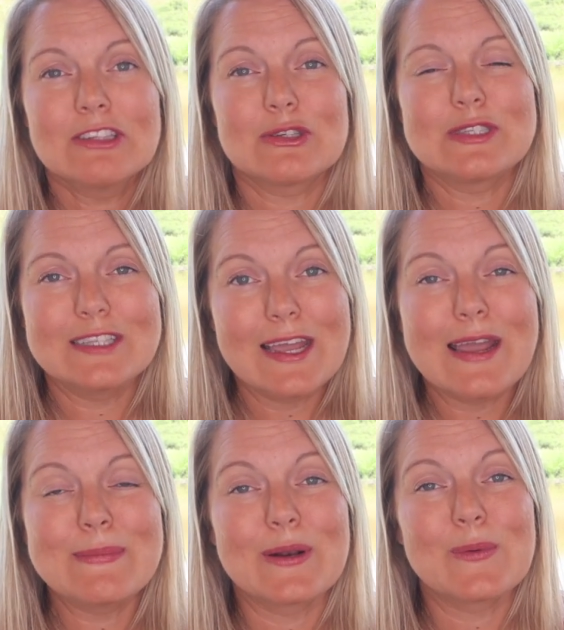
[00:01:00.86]
So
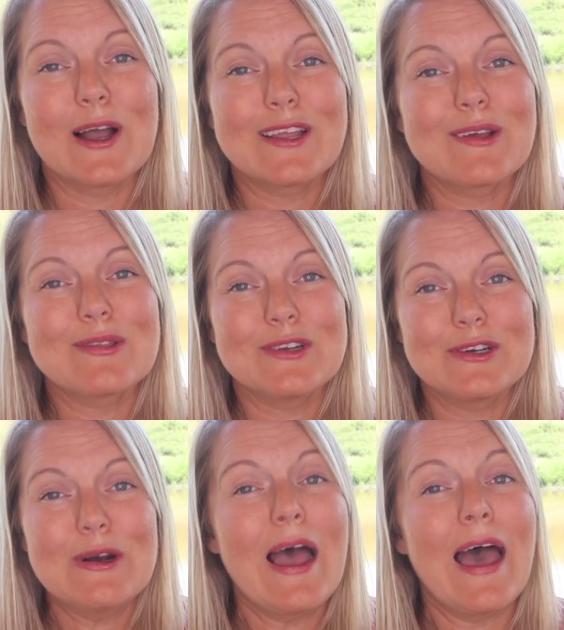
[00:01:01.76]
today I'm gonna walk you
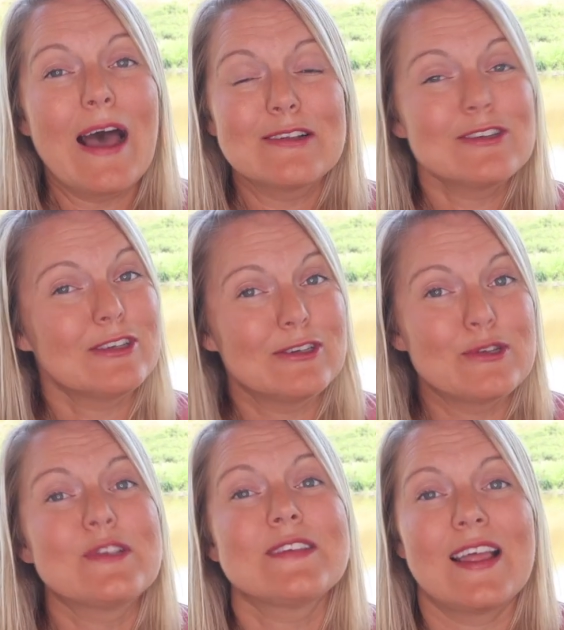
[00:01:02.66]
through how to
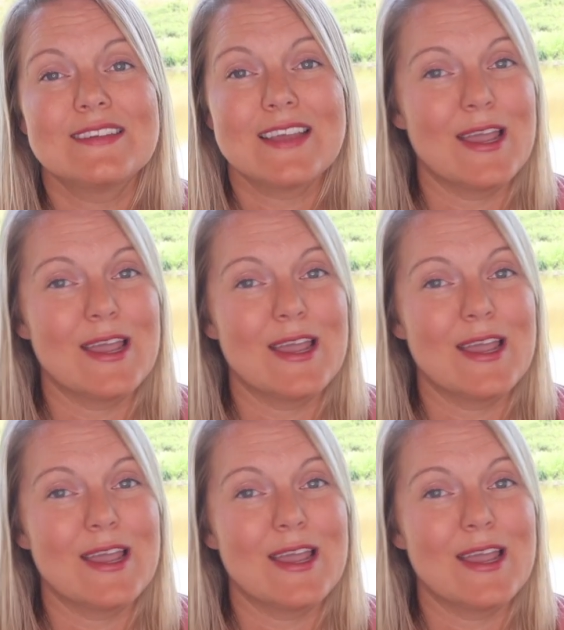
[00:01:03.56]
use Send to